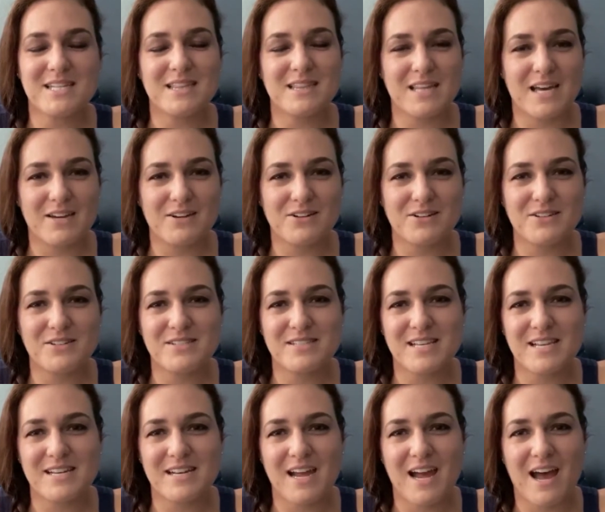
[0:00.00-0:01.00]
letters
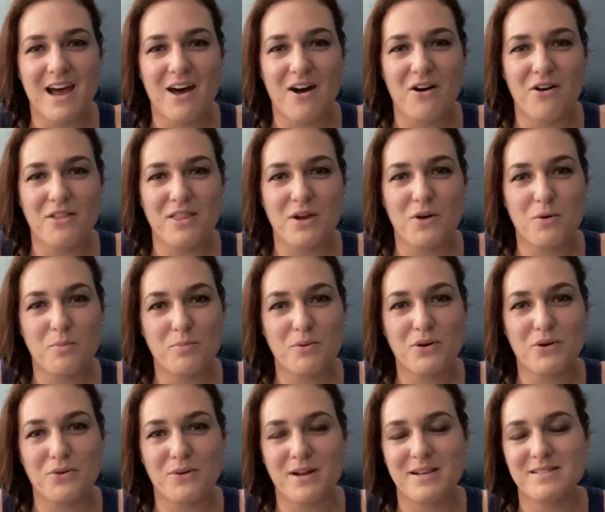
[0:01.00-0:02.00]
and how they'll
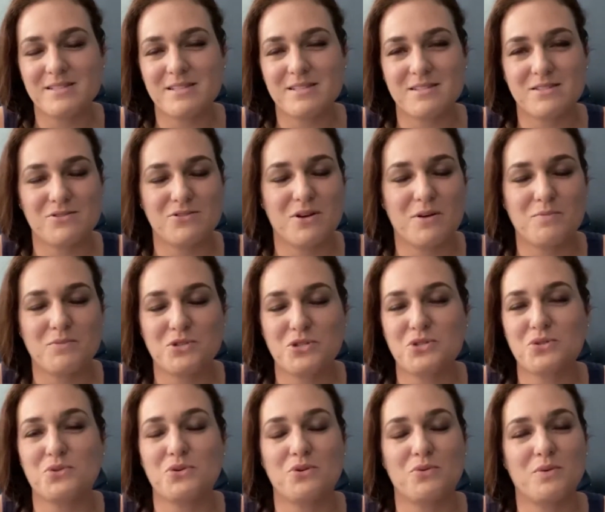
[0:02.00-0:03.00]
progress into, I'm
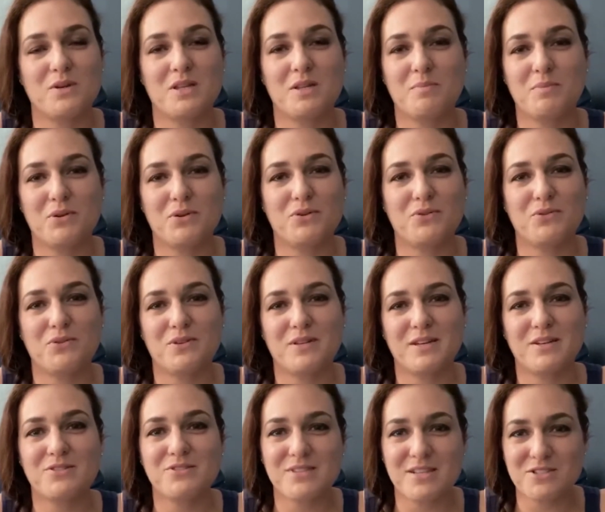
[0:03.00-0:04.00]
sure, really beautiful
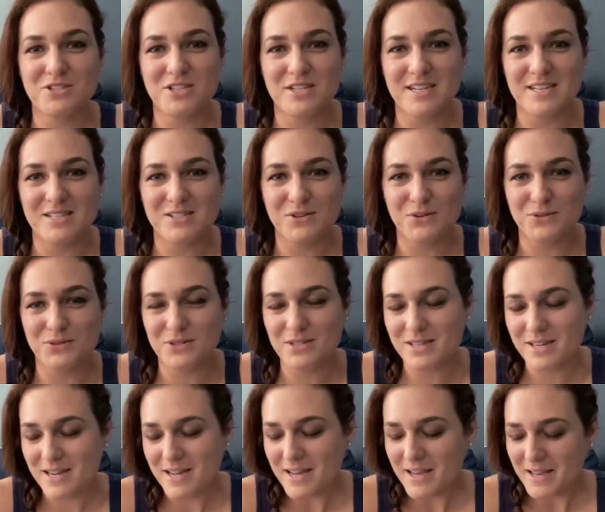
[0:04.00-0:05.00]
letters as she gets older.
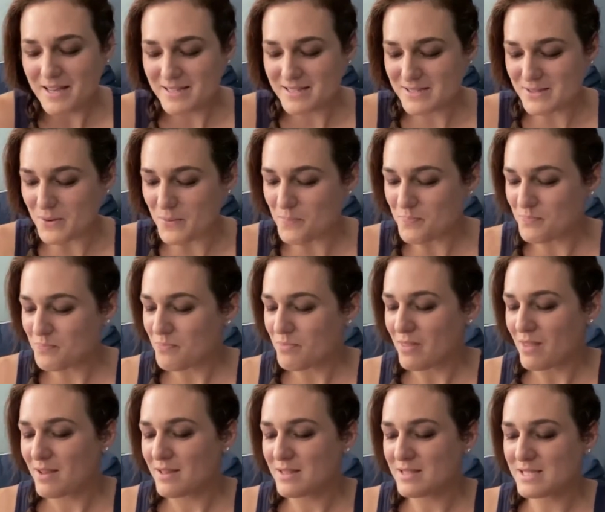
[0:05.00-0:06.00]
So
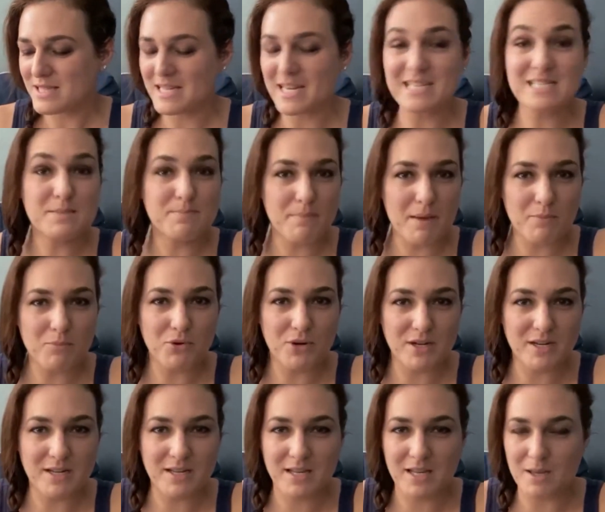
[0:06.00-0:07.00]
it's a nice memory
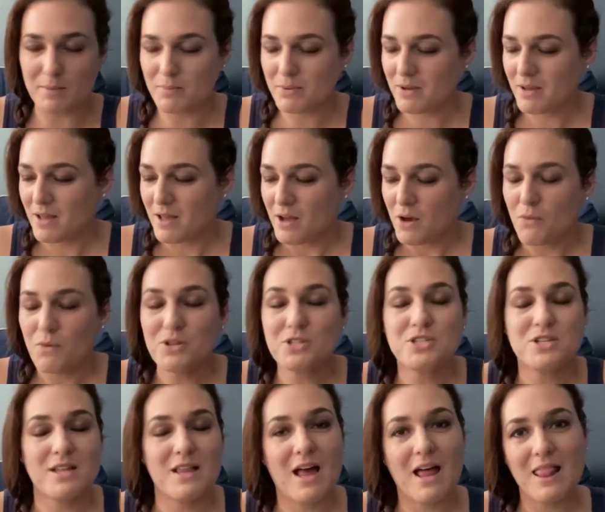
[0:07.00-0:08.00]
to keep,
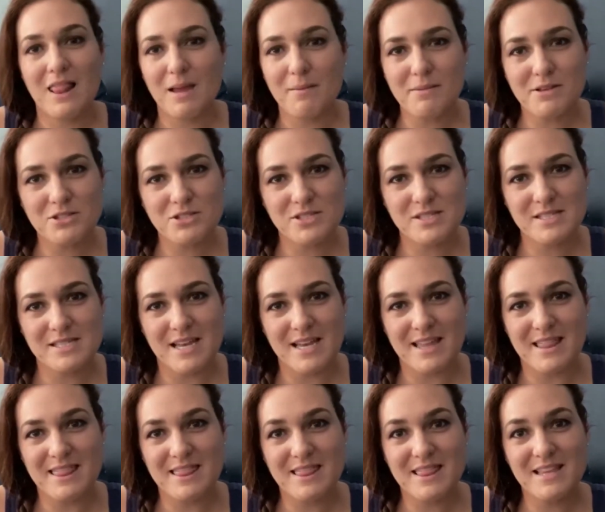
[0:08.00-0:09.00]
which, let me just
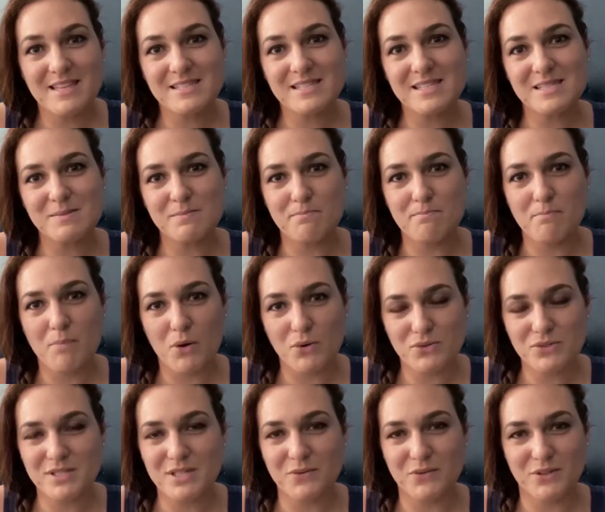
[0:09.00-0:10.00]
say, this is
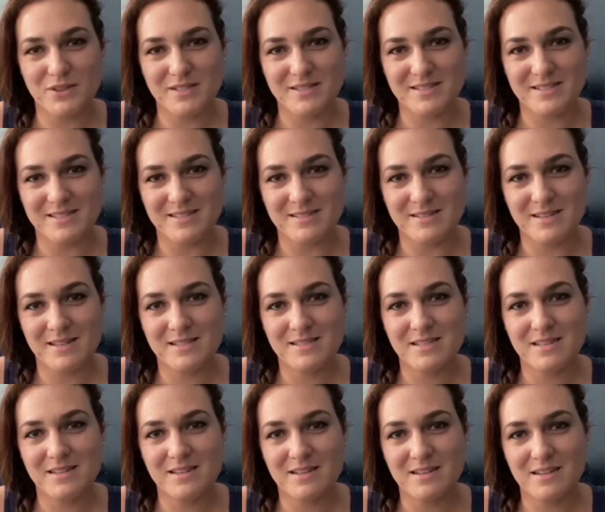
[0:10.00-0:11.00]
mostly what this is. It's
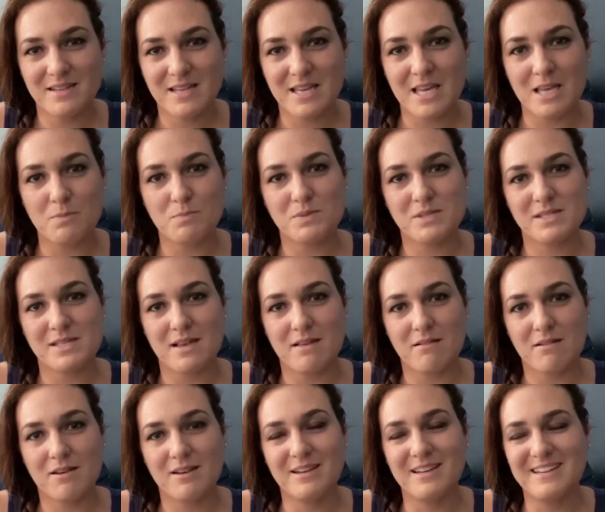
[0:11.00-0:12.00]
like a keepsake.